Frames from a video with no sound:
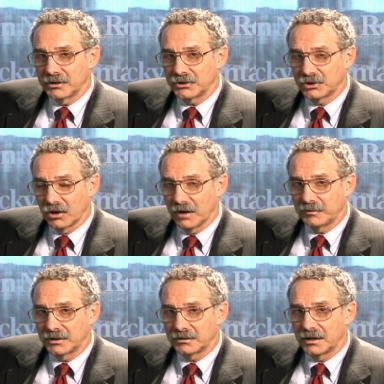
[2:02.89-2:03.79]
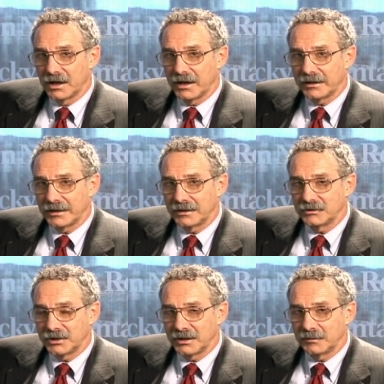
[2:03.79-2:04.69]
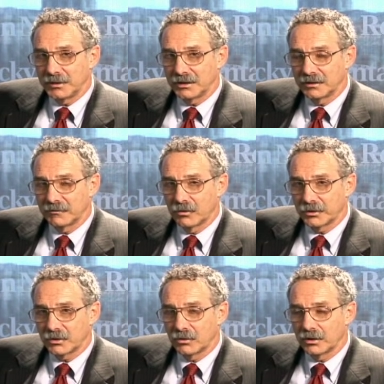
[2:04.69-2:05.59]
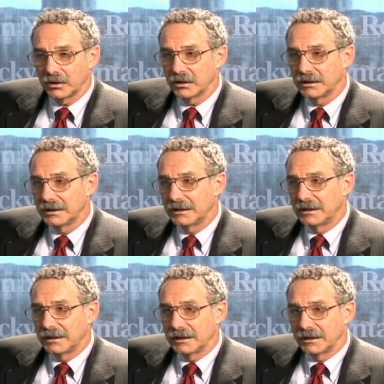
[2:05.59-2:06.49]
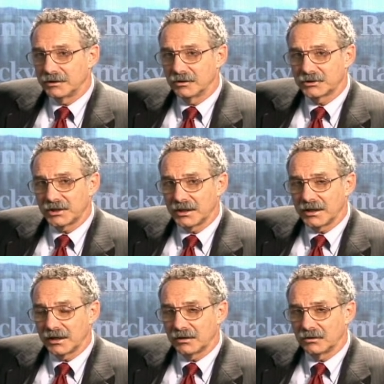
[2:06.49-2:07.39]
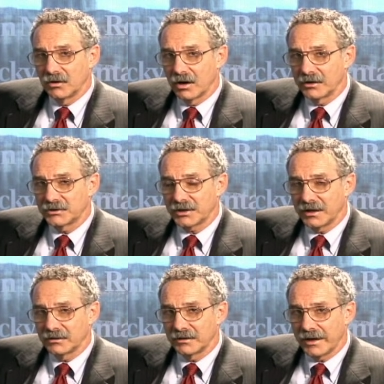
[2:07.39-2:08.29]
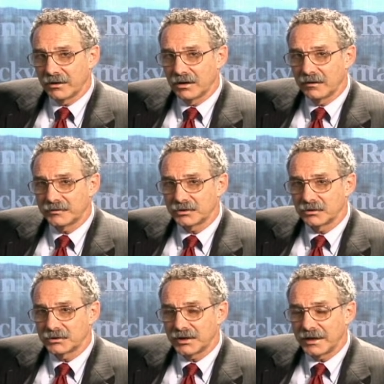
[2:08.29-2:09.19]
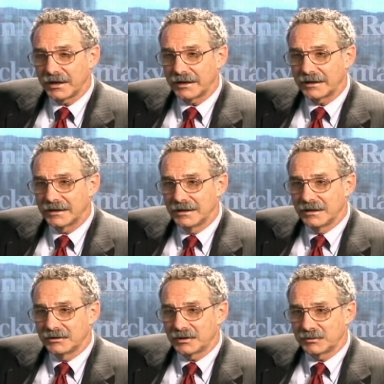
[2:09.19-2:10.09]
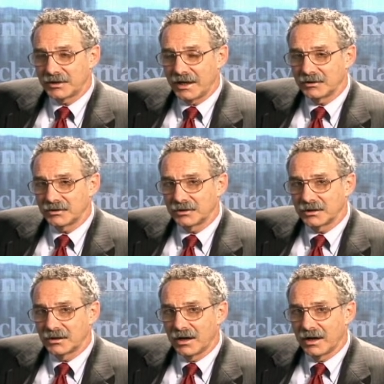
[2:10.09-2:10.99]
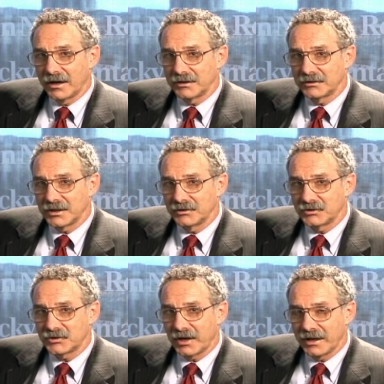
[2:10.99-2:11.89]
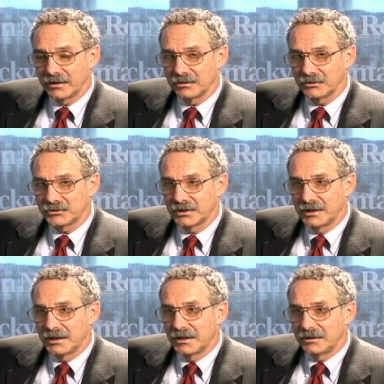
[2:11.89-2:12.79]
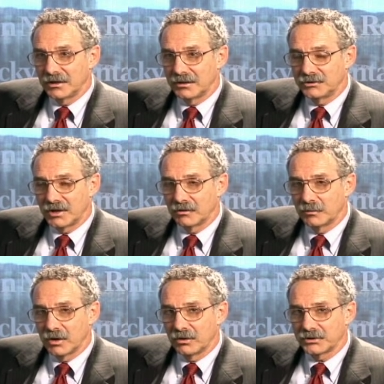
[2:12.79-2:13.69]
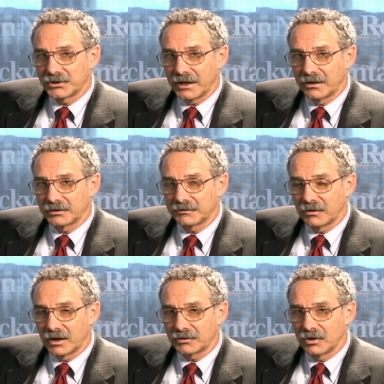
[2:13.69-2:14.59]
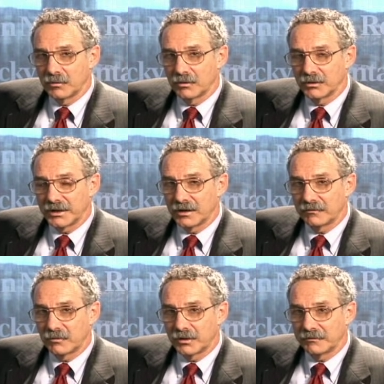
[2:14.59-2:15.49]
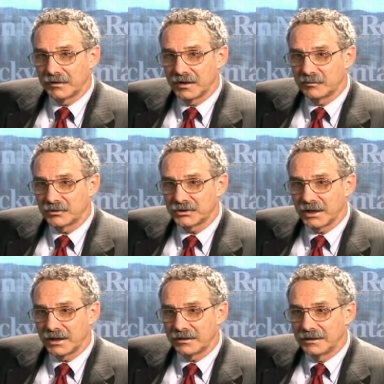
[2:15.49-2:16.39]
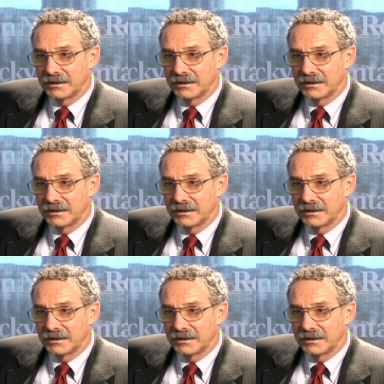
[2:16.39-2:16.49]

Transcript: sharp decline in GDP in the fourth quarter. Uh, you're seeing large-scale layoffs. You're seeing substantial declines in sales. Uh, General Motors sales for October were down 45 percent.